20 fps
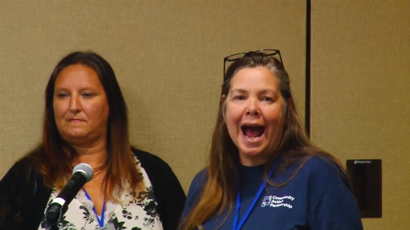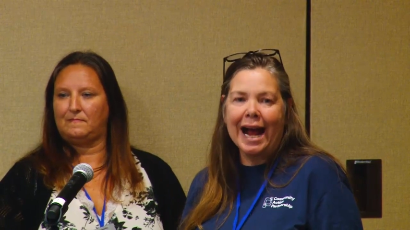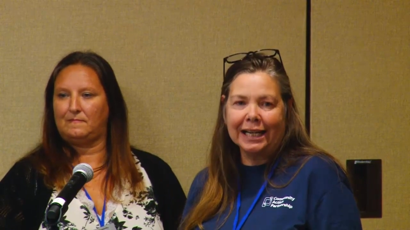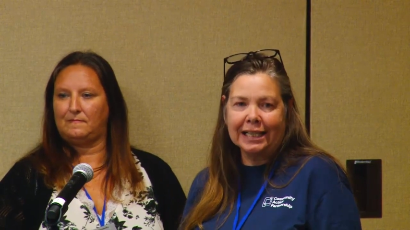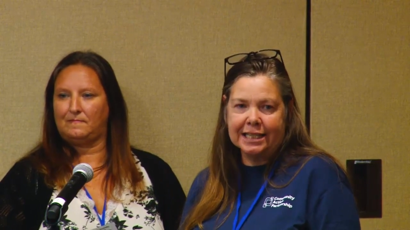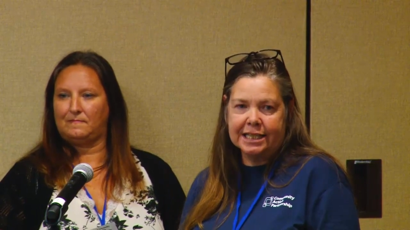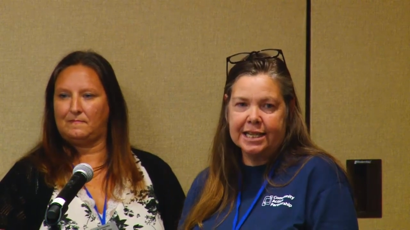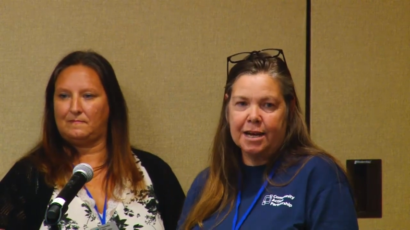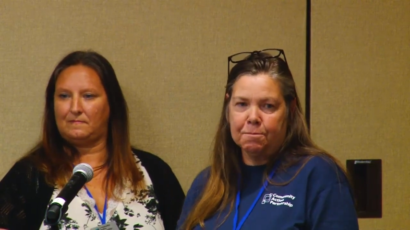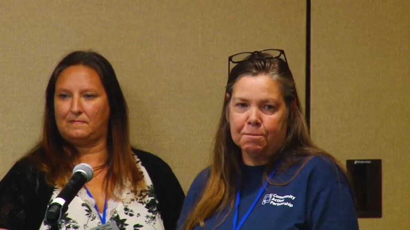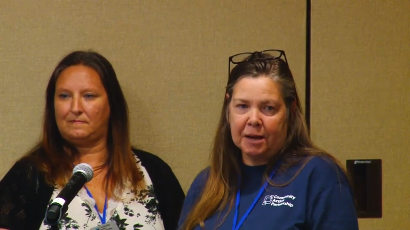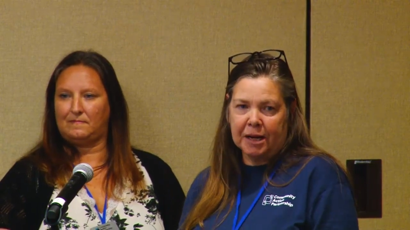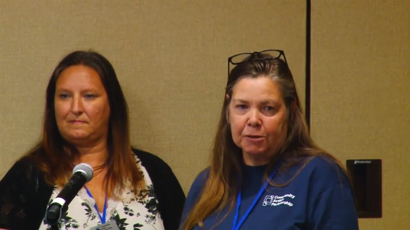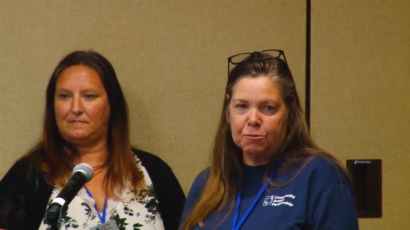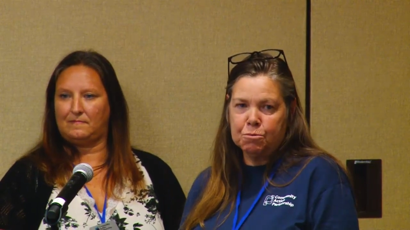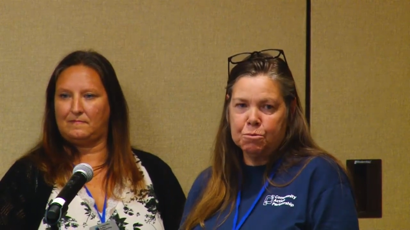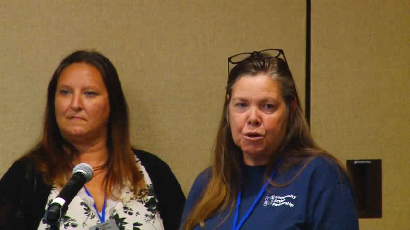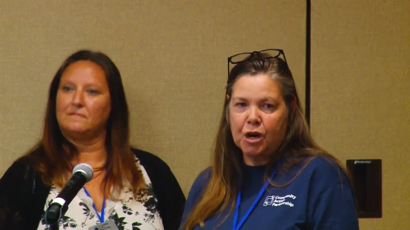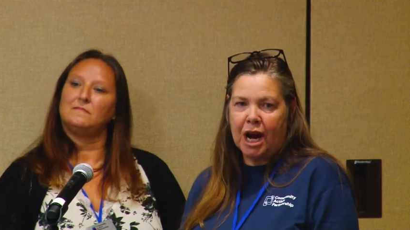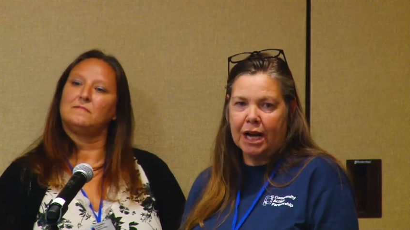Speaker 1: academic
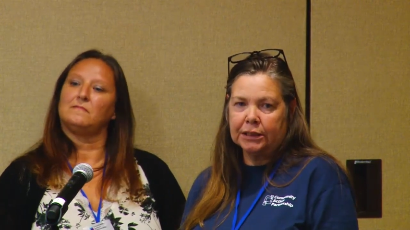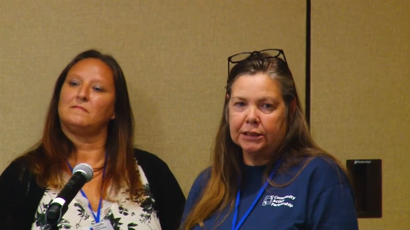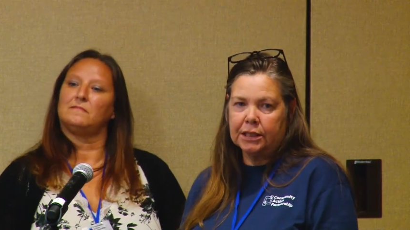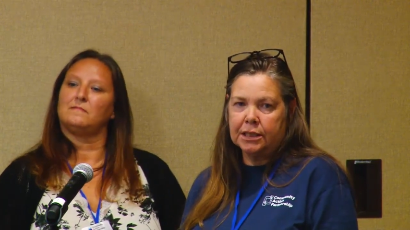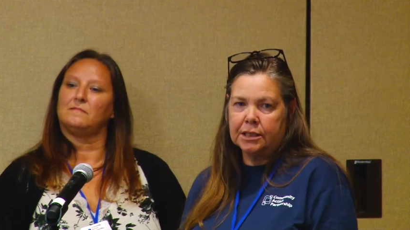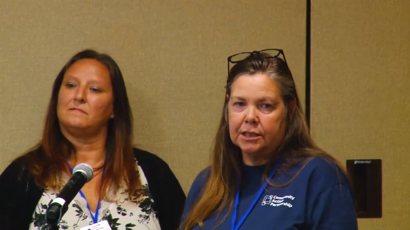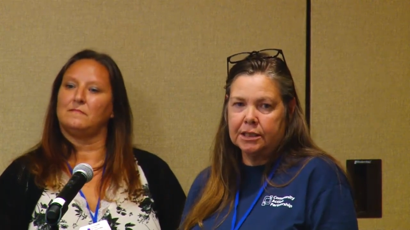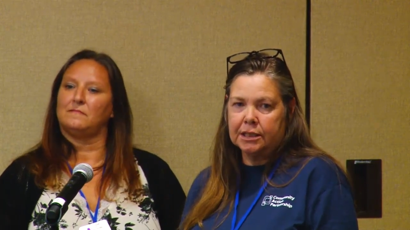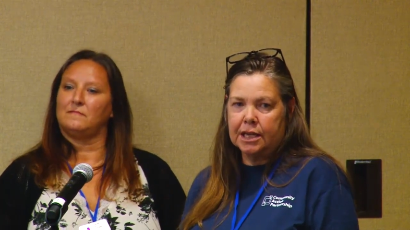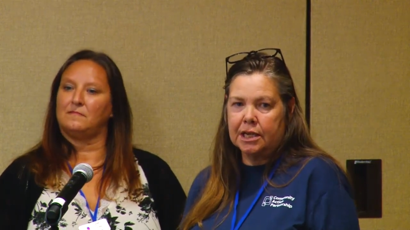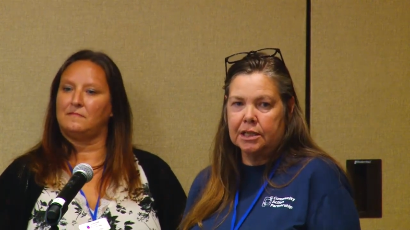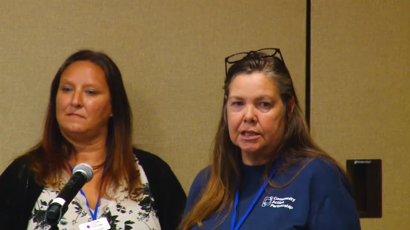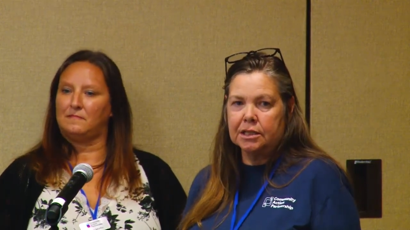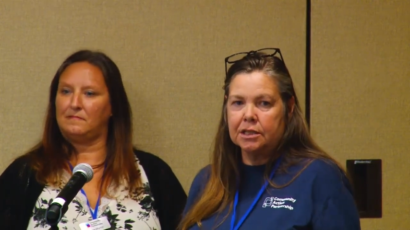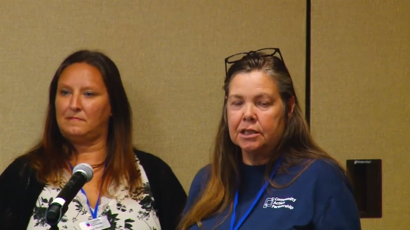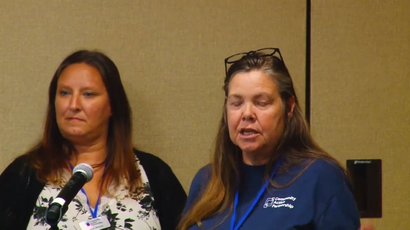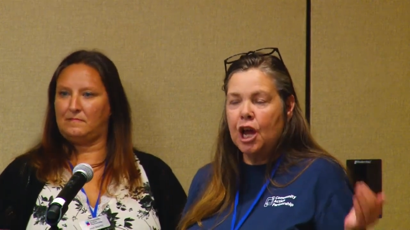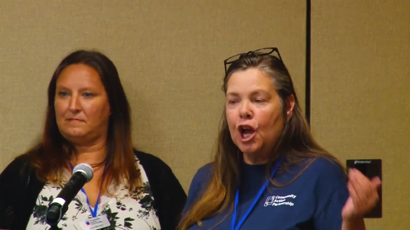practices.